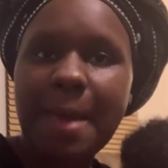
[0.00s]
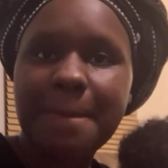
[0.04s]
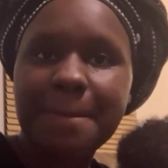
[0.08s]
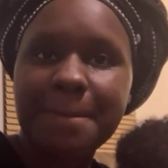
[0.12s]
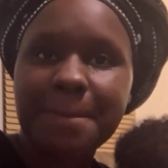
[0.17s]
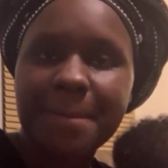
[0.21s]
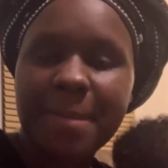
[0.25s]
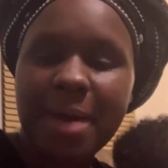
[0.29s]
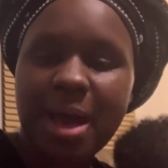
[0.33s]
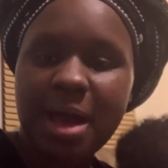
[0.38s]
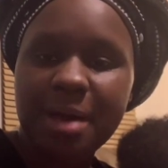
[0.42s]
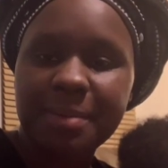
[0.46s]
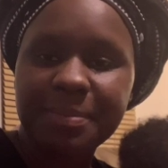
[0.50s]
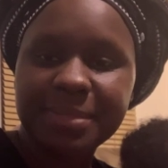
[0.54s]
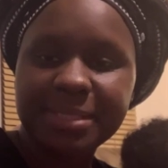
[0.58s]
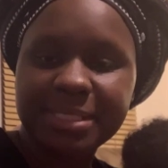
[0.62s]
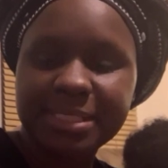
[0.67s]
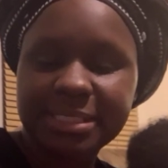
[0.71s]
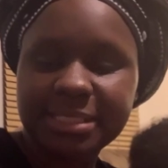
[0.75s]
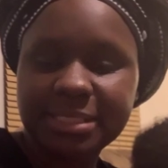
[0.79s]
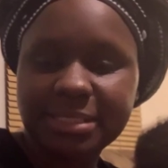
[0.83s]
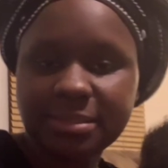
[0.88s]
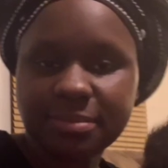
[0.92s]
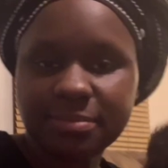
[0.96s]

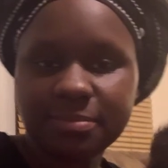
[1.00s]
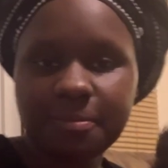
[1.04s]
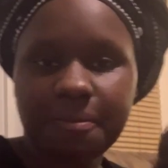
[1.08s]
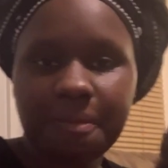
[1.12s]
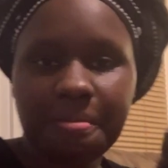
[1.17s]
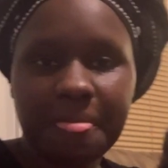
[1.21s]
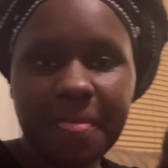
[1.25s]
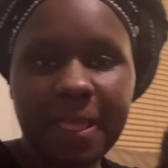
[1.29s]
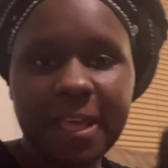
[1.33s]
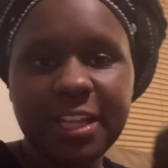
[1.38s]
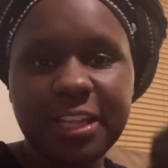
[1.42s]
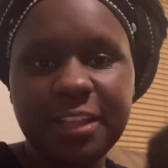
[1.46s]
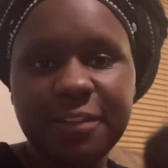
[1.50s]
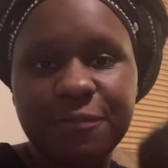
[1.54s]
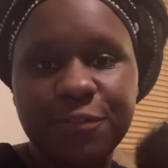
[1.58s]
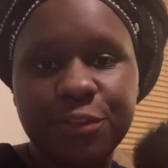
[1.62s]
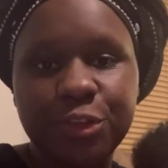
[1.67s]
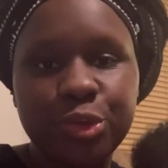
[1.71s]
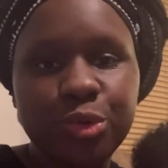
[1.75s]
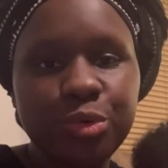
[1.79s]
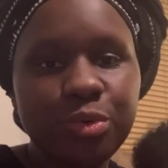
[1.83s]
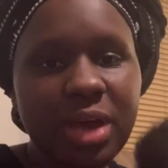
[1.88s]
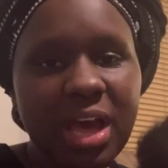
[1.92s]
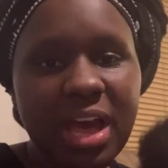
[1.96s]
mama. And if
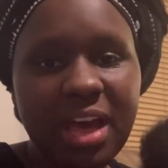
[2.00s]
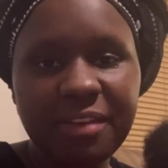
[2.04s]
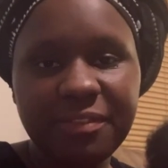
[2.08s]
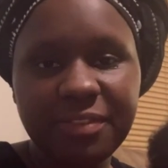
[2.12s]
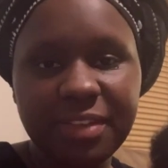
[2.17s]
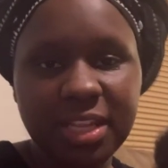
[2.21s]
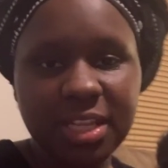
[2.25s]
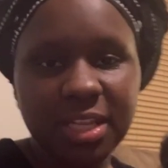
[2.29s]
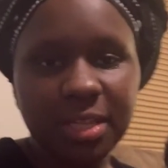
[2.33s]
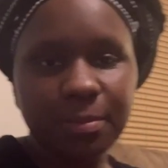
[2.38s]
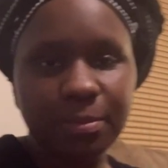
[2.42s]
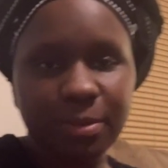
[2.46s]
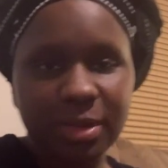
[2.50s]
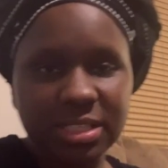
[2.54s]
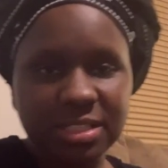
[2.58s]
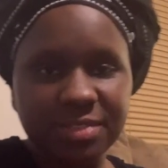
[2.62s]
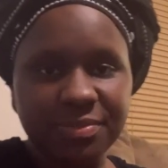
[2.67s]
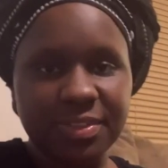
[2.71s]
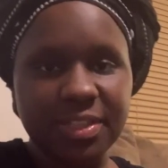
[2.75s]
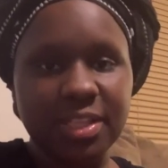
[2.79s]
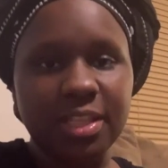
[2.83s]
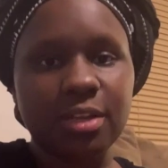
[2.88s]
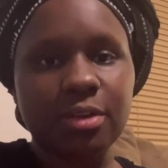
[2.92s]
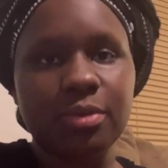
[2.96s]
you have any
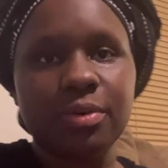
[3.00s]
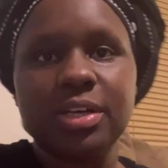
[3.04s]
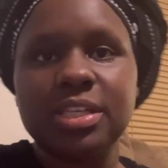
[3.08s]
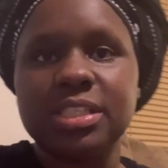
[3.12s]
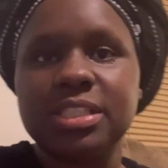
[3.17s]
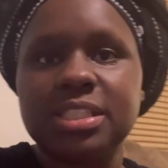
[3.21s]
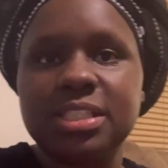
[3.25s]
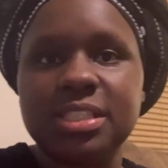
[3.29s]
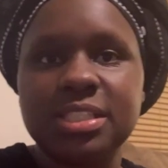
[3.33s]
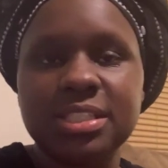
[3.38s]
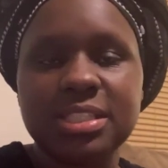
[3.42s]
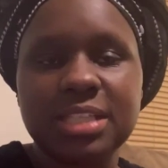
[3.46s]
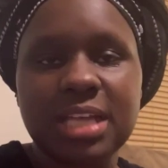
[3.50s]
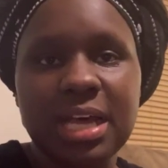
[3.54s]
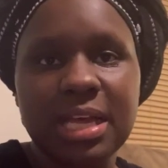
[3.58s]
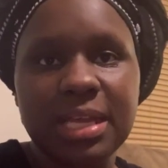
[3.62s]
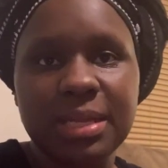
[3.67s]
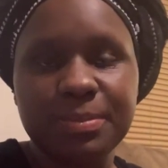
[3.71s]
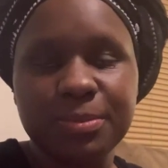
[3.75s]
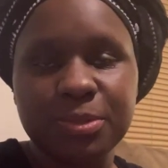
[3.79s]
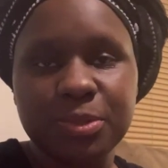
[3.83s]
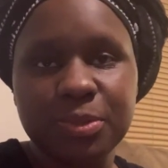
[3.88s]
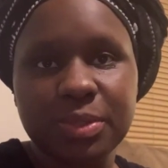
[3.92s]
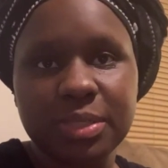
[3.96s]
breastfeeding questions, I
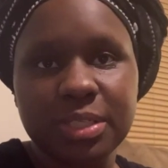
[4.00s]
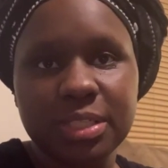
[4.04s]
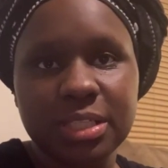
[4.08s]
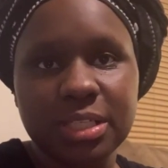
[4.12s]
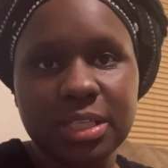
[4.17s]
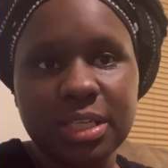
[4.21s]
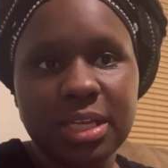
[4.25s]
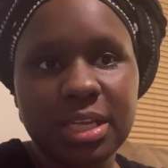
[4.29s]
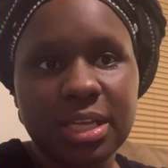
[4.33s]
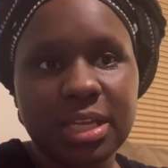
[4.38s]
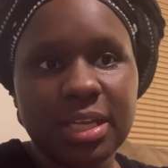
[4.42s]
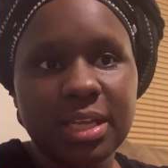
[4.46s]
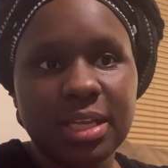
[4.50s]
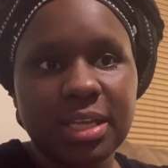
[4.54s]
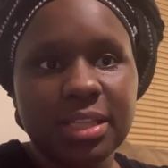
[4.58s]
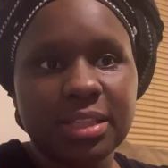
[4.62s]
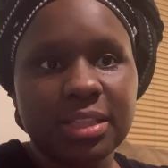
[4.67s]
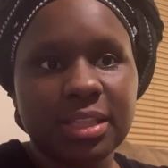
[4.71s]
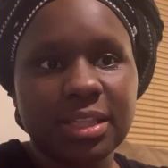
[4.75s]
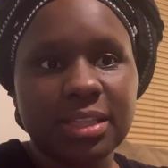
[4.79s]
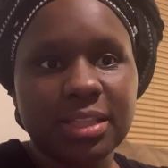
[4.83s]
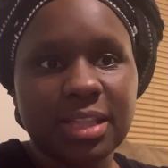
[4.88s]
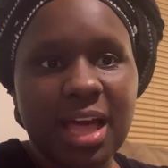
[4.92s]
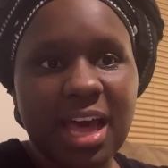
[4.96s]
am doing
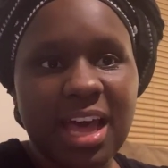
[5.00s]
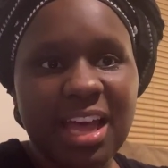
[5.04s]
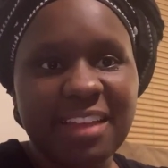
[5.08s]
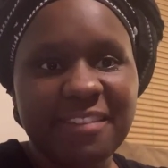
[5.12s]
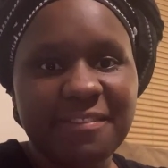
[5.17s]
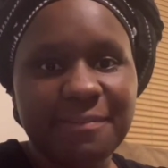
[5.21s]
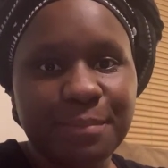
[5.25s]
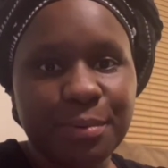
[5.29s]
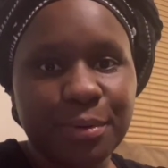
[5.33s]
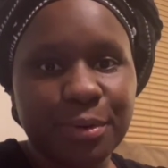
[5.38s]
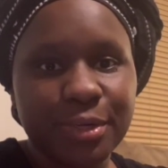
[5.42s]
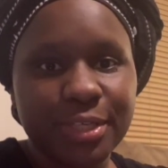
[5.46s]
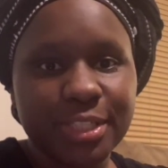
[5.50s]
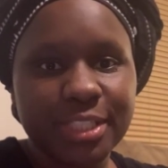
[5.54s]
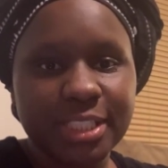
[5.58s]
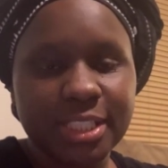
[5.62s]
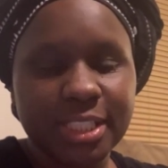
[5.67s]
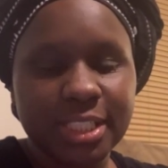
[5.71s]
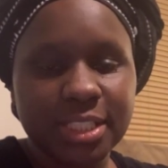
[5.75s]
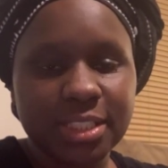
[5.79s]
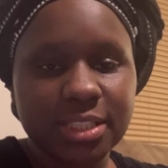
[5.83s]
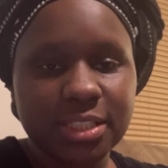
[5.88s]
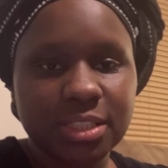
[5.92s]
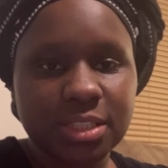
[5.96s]
the live
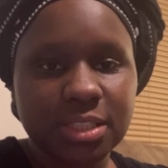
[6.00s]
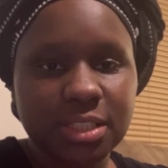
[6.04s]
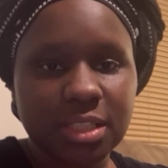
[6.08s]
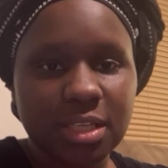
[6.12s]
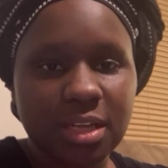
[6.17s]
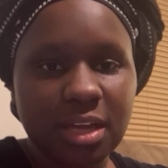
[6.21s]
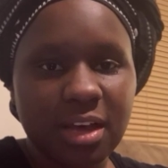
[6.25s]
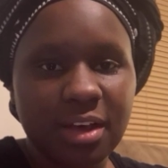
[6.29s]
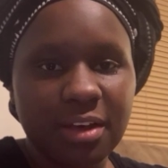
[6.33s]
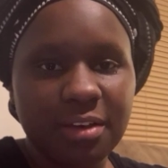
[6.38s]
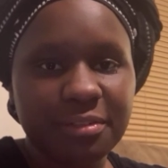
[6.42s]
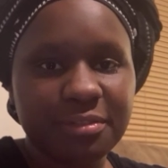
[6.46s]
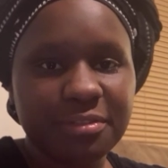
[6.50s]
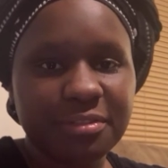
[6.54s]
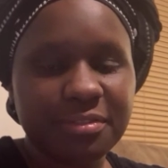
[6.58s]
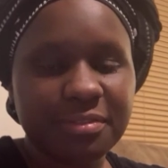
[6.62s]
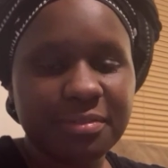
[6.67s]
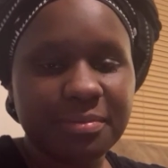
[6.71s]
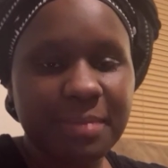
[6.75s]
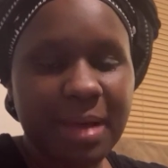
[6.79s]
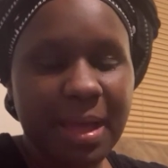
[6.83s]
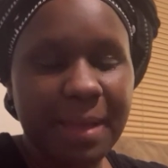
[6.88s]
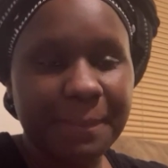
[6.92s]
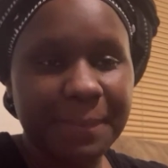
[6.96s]
portion of
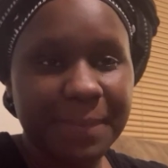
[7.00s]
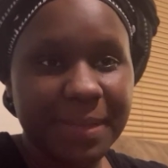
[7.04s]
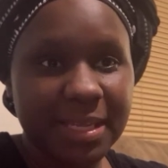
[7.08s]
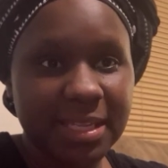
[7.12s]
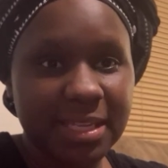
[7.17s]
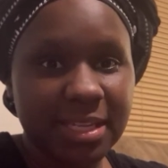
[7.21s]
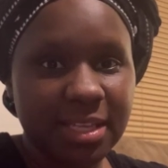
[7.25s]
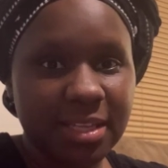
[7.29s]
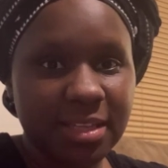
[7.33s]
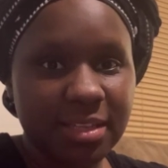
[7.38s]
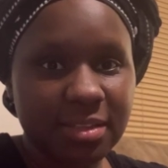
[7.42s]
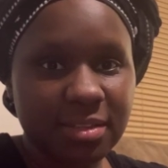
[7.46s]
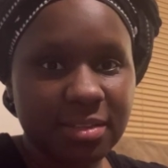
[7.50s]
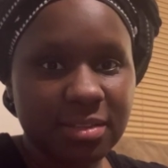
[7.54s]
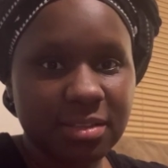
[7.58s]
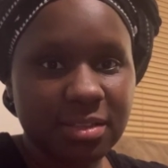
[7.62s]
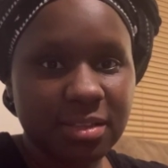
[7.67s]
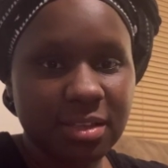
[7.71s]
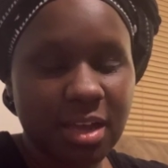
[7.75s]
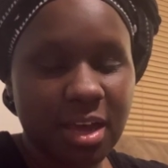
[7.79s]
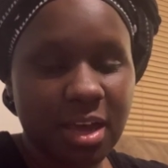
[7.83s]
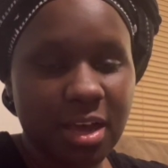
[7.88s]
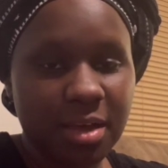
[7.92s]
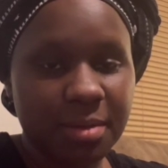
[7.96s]
my meeting.
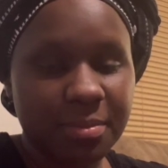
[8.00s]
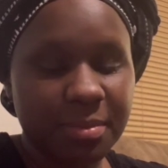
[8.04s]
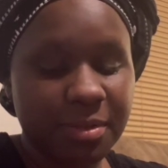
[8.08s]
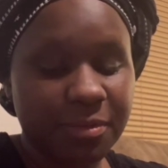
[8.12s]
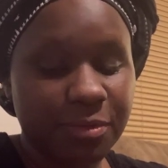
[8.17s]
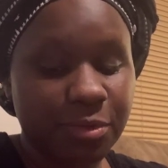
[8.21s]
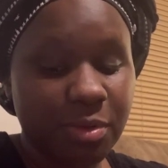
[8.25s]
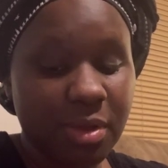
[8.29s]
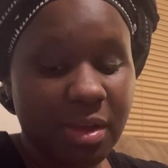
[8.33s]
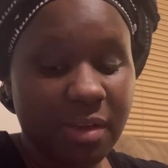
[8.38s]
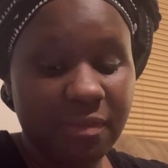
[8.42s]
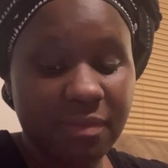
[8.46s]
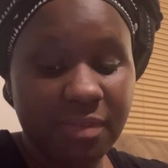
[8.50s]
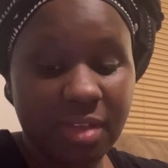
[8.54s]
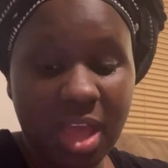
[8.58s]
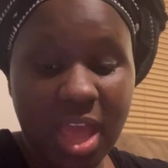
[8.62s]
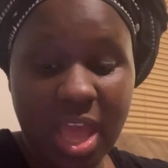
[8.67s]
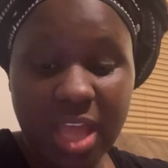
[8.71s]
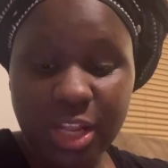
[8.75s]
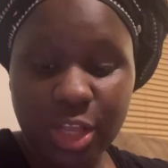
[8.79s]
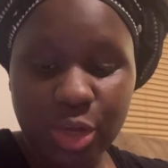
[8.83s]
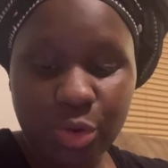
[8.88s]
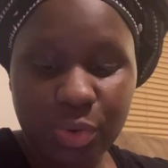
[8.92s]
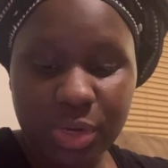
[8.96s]
If you have
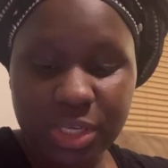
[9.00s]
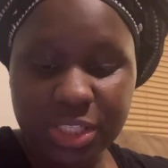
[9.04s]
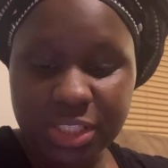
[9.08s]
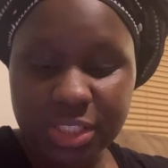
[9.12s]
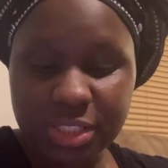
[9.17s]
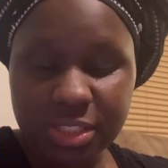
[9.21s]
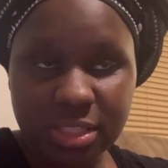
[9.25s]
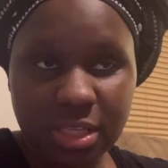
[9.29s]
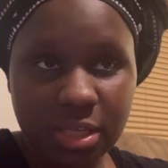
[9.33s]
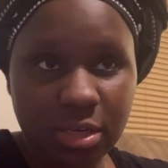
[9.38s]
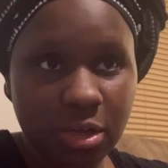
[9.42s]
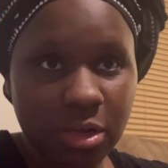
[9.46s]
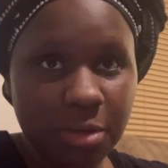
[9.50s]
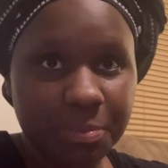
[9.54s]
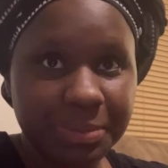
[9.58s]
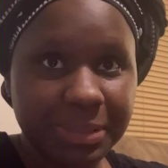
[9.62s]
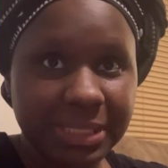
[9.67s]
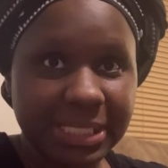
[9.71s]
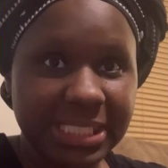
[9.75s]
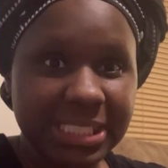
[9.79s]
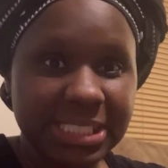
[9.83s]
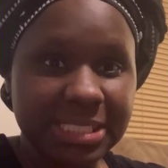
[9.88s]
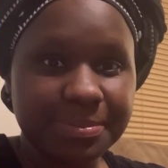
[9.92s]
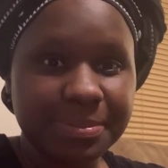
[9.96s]
any questions at all,
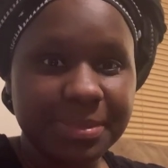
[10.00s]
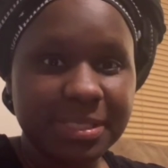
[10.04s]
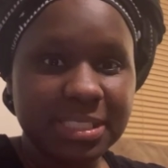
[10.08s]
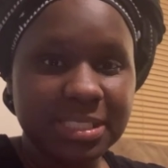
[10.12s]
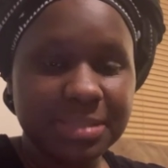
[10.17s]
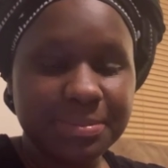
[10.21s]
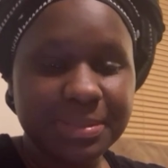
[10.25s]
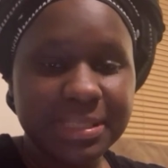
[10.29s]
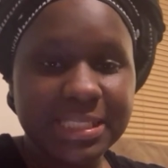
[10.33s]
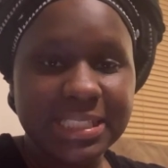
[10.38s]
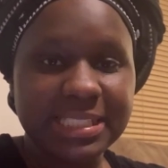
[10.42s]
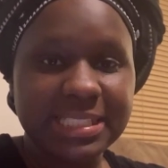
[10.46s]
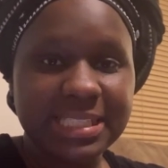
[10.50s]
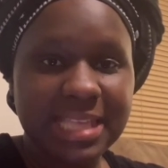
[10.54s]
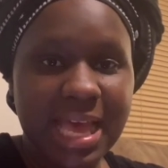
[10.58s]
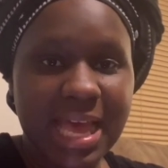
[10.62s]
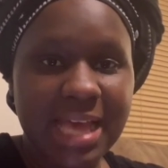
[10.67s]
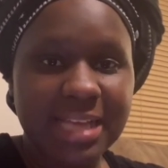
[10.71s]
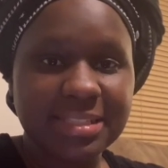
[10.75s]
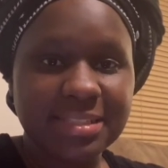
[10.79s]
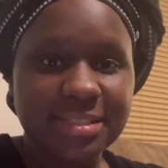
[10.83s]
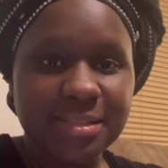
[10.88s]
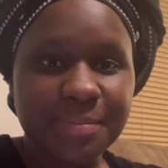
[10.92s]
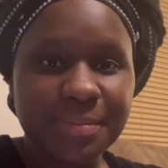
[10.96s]
please
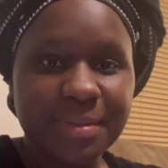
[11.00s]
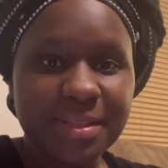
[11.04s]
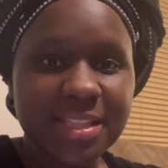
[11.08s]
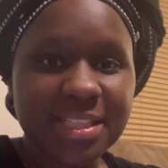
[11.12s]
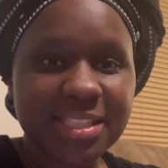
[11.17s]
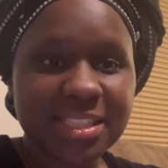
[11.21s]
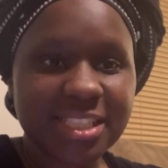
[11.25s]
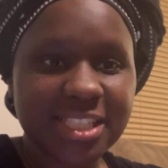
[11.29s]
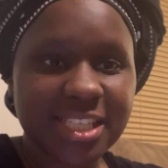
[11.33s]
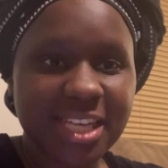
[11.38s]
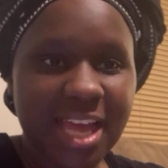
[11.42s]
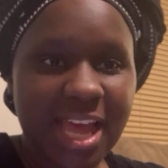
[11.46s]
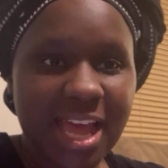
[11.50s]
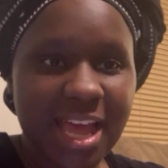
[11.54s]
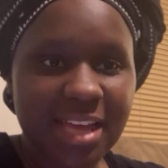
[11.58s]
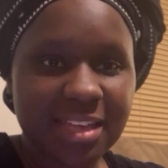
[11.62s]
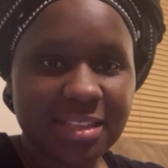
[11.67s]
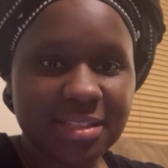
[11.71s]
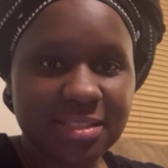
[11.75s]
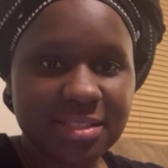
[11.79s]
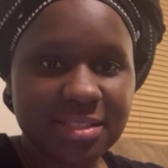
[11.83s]
ask them in the chat,